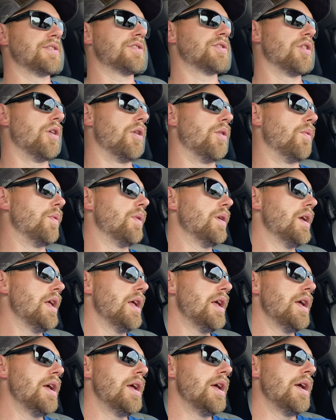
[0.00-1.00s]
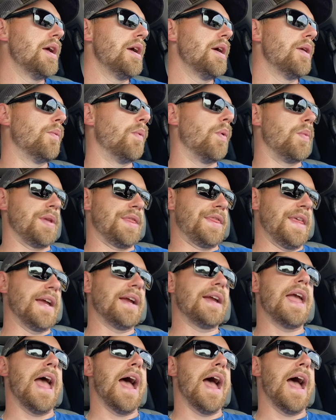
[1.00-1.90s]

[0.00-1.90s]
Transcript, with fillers: So what we think